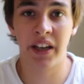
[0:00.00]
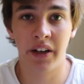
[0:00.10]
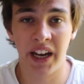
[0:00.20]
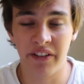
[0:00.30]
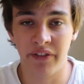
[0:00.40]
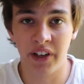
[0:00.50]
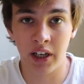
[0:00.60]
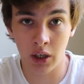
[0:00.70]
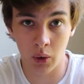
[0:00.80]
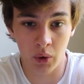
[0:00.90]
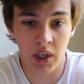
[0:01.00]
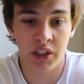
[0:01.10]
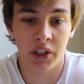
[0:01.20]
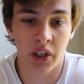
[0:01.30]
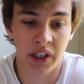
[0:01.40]
a video
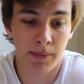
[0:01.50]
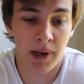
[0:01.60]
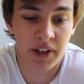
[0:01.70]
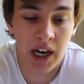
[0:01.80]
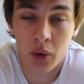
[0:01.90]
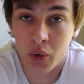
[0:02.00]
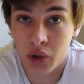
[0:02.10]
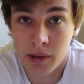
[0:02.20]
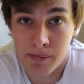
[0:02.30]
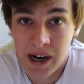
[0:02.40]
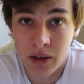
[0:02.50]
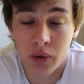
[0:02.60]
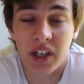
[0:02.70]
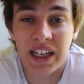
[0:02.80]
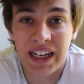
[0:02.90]
talking about how to combine
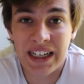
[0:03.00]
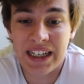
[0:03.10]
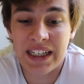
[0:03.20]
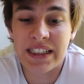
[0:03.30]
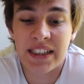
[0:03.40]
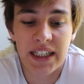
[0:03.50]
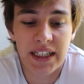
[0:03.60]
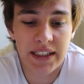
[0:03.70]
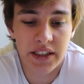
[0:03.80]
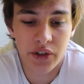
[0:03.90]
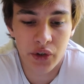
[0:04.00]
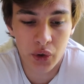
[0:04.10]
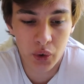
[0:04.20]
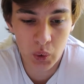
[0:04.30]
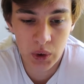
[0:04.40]
running and calisthenics
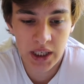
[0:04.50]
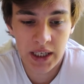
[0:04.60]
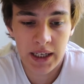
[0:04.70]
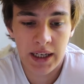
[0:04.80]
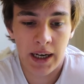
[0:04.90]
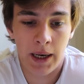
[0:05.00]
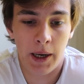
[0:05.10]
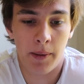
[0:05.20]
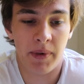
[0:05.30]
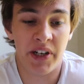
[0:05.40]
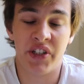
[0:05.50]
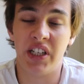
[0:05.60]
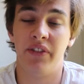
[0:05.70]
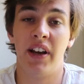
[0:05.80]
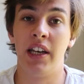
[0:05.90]
to
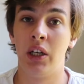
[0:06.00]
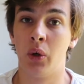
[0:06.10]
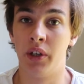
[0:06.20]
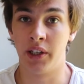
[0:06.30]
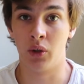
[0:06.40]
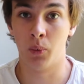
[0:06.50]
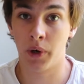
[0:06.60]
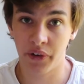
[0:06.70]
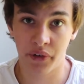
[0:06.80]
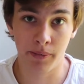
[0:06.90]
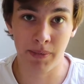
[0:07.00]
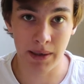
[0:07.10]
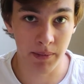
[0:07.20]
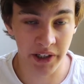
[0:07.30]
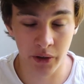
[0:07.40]
achieve any goal that you want.
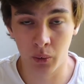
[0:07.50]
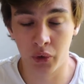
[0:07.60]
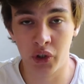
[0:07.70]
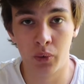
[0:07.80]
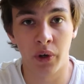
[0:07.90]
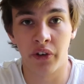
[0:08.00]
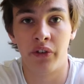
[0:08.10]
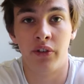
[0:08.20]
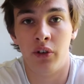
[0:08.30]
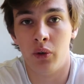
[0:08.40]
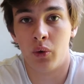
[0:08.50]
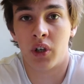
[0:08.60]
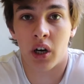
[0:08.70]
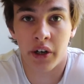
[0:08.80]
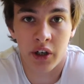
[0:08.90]
Maybe you just want to do
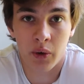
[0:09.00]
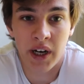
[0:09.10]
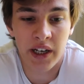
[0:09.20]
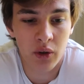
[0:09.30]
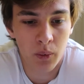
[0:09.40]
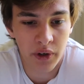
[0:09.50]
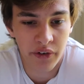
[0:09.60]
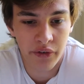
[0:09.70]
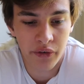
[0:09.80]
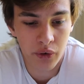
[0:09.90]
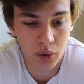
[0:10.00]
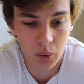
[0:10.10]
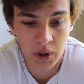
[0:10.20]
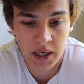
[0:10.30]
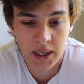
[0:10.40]
cardio and you want
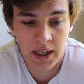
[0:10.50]
to